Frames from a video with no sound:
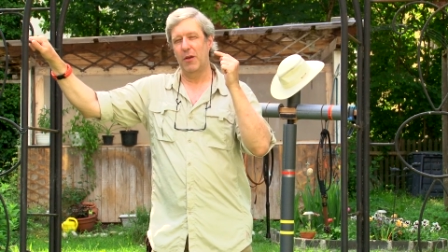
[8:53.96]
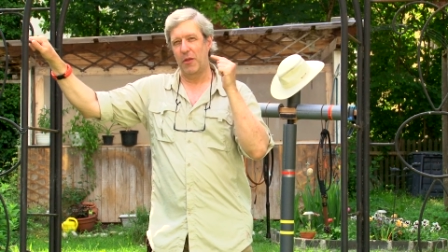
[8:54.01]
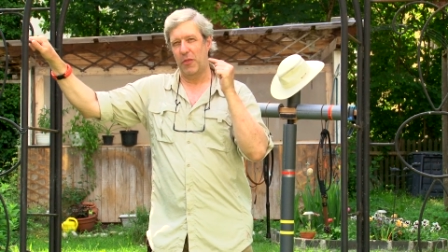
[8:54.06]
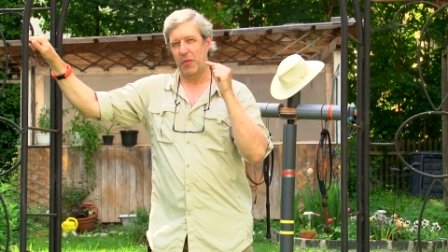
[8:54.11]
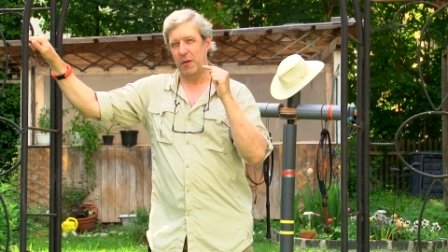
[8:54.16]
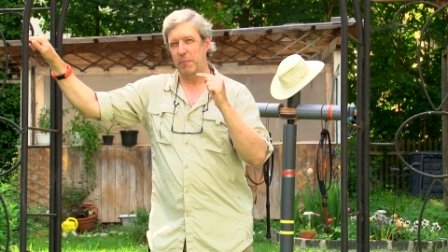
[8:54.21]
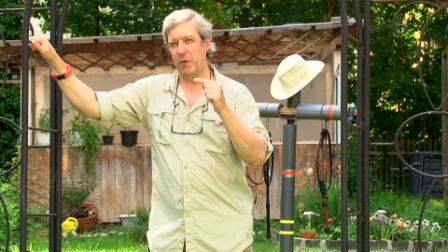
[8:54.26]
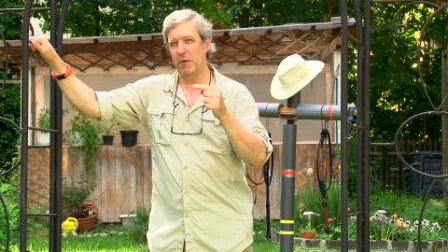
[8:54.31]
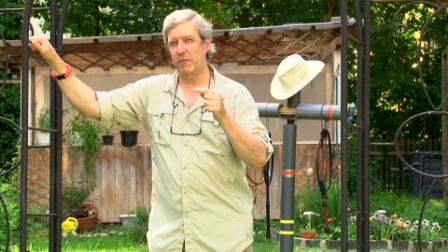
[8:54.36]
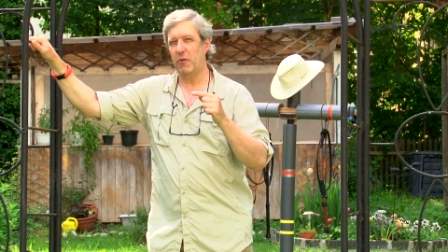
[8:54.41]

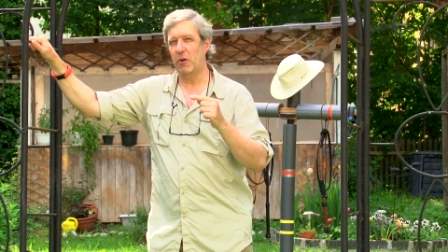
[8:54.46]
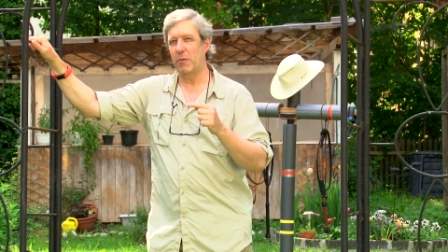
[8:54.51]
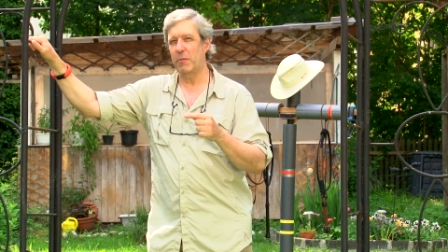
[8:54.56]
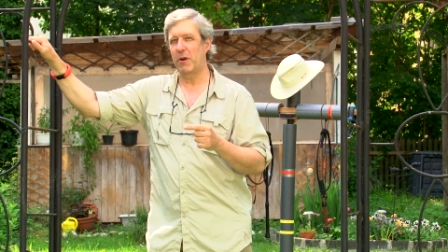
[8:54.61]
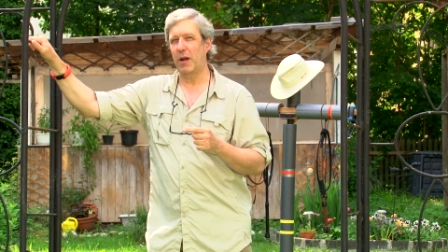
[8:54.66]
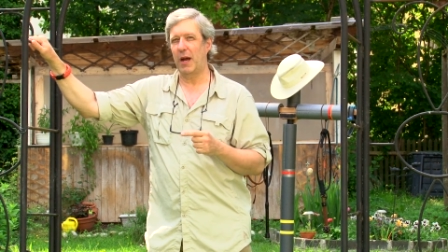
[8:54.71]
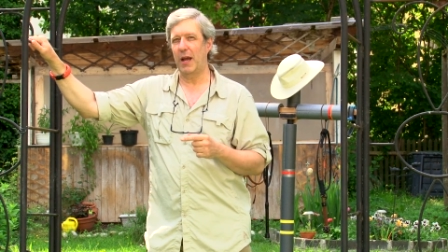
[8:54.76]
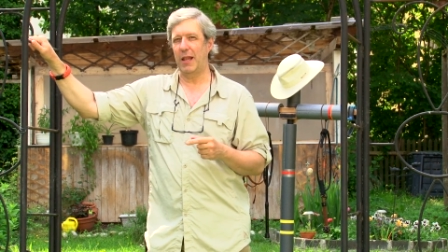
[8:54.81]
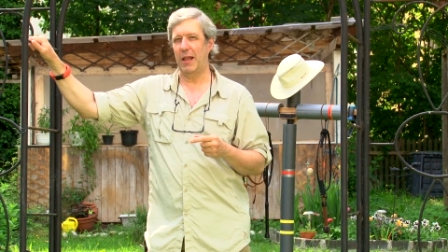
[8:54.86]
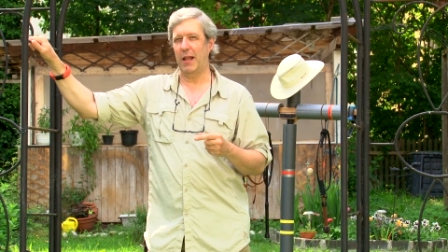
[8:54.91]
The
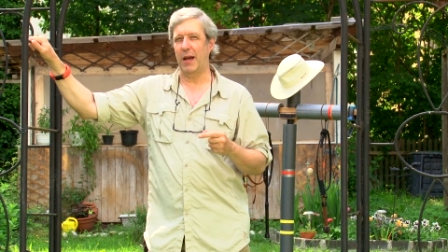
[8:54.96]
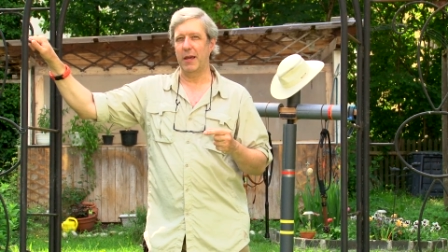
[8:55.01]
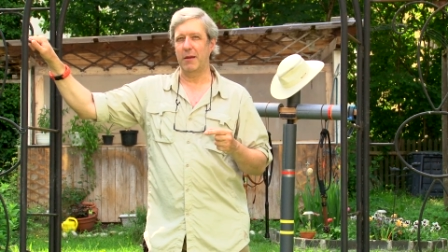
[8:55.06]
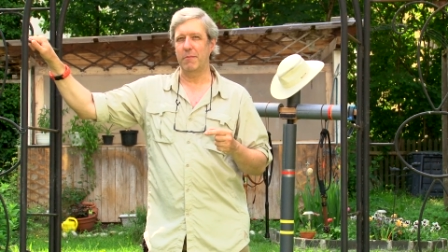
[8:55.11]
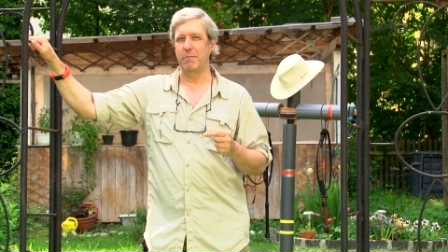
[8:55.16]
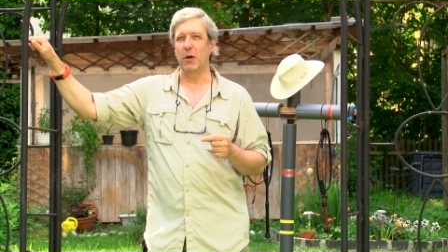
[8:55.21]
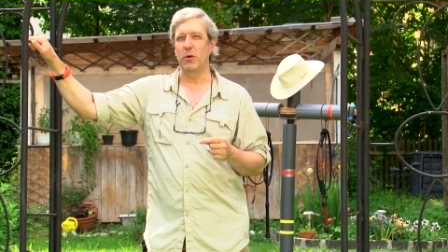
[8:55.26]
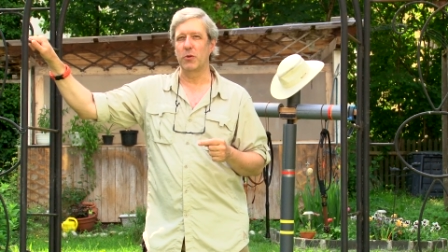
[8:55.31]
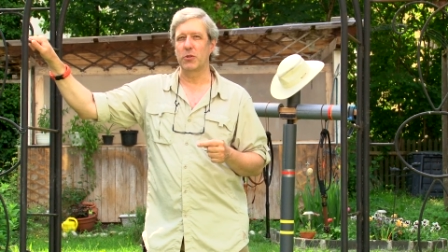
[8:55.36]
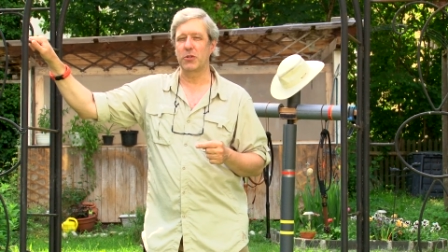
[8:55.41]
performer I like
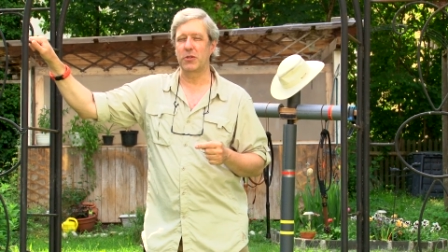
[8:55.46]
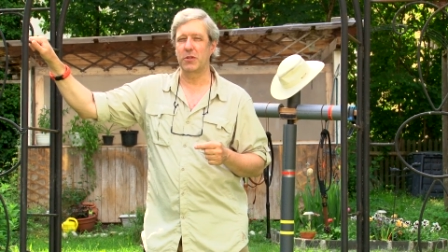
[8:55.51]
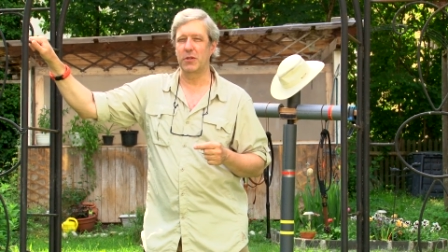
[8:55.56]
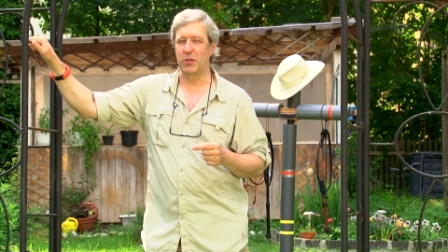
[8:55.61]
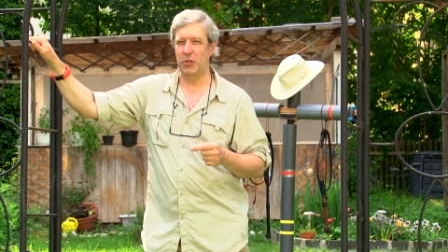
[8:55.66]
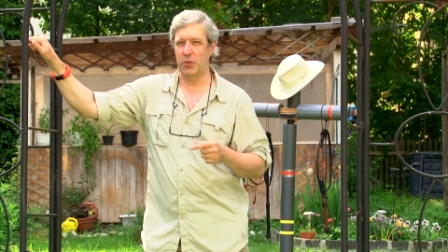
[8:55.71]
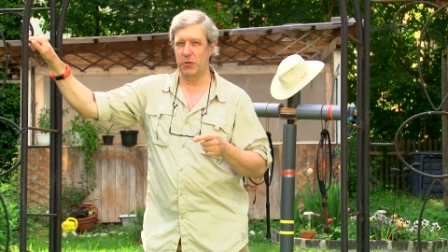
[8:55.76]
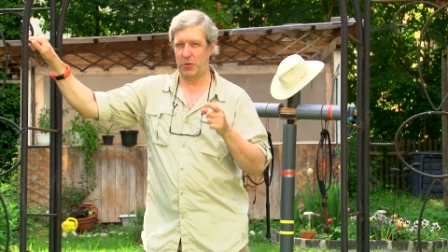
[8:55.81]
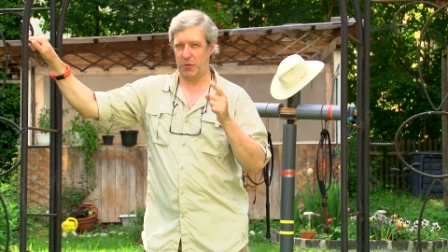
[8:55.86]
most, you